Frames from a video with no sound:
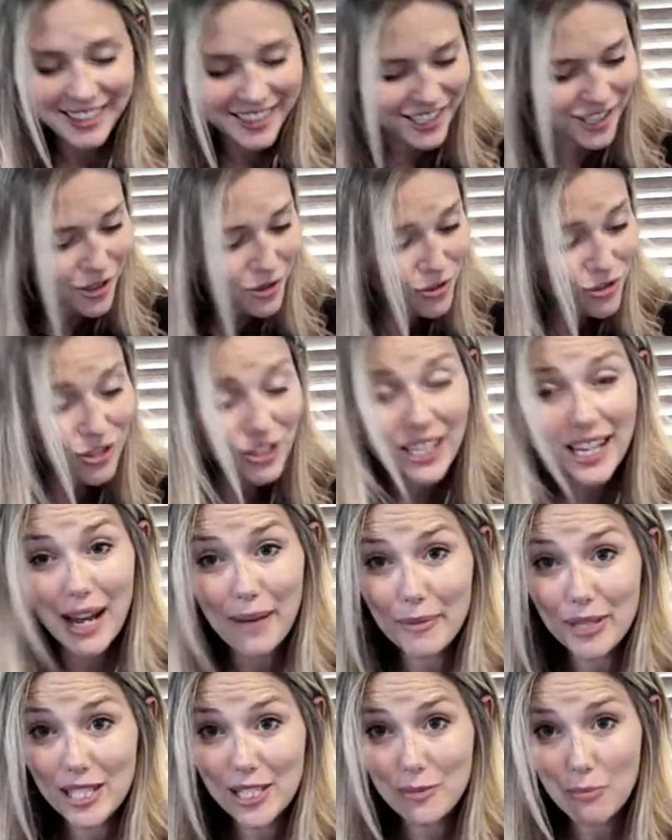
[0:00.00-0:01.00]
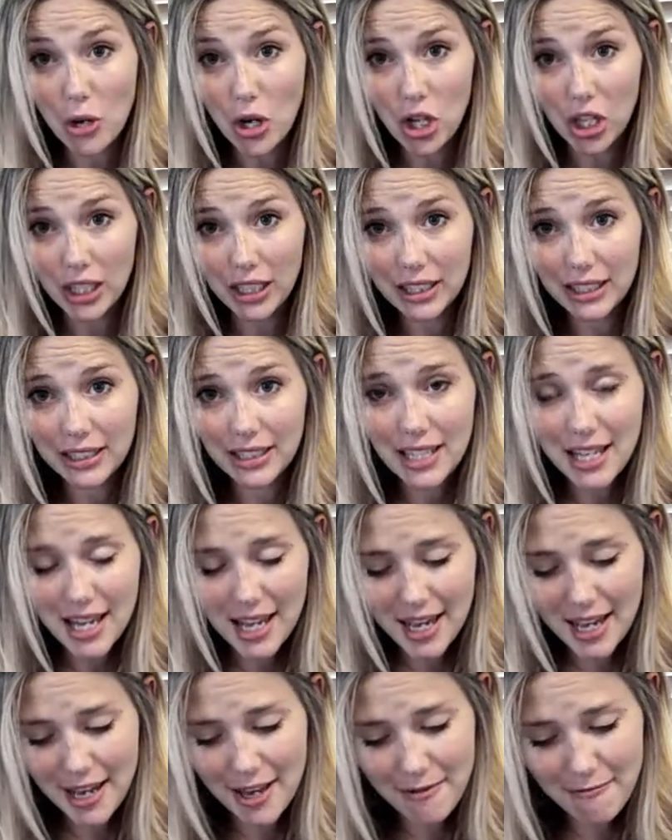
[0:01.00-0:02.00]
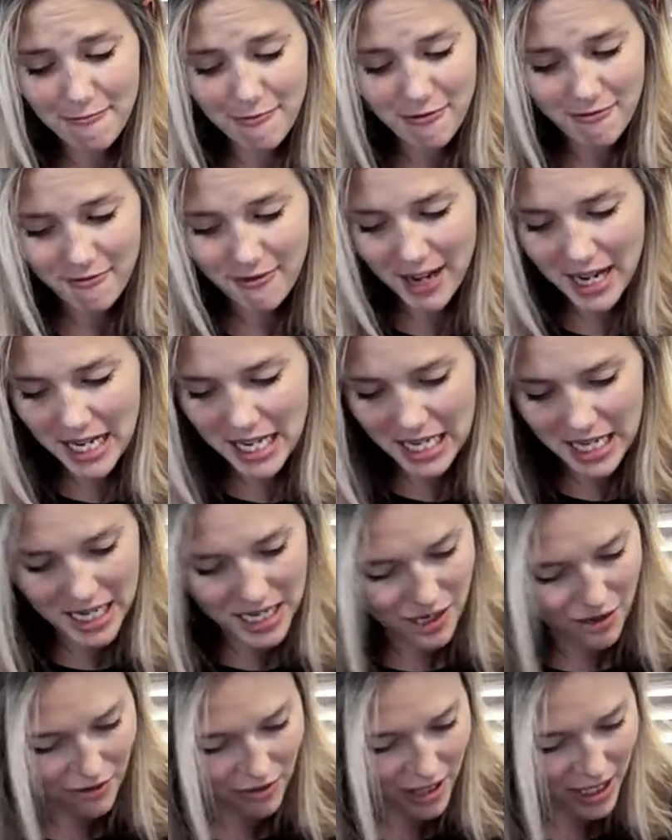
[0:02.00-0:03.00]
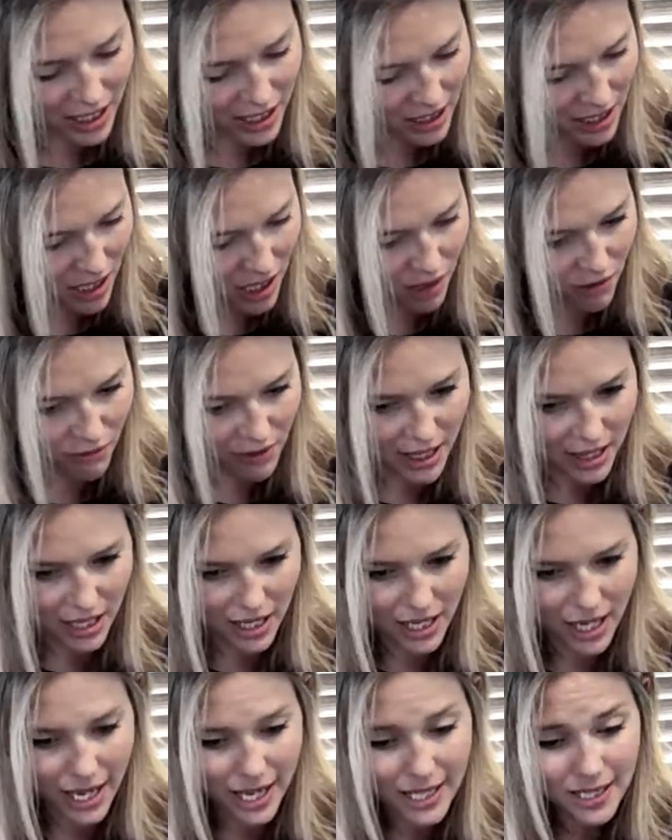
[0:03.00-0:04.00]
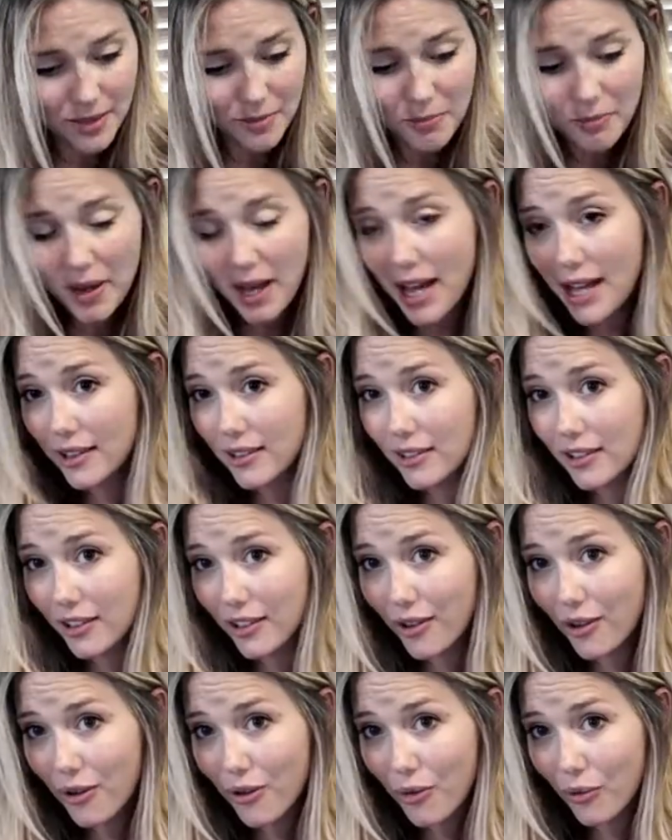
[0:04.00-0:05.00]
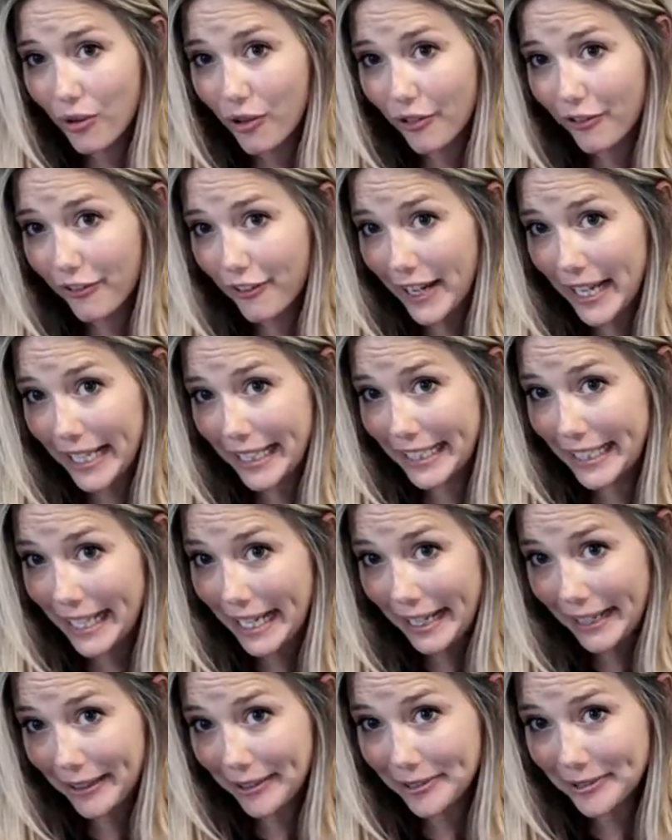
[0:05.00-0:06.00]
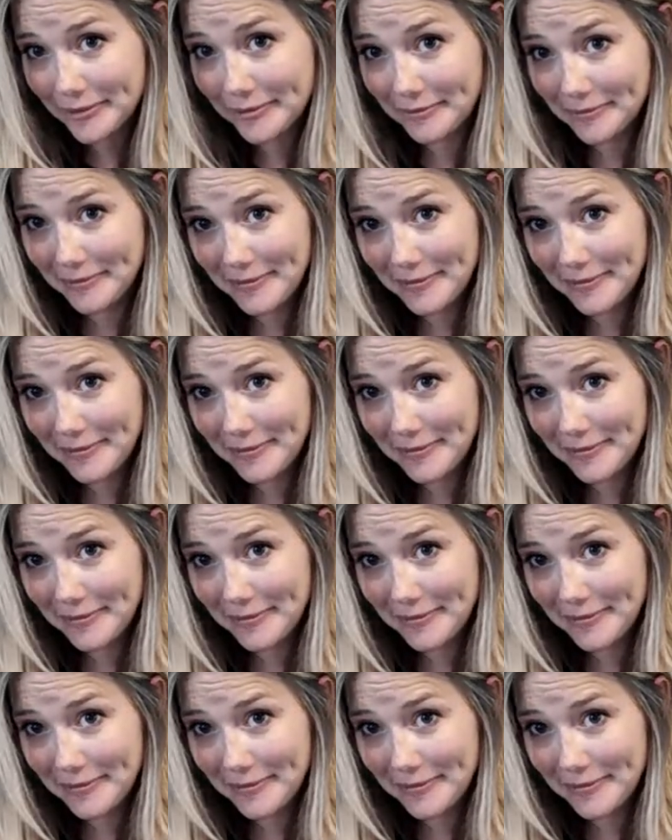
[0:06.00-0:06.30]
Usually I'm a small. Right now that's not quite the case, but we'll find out.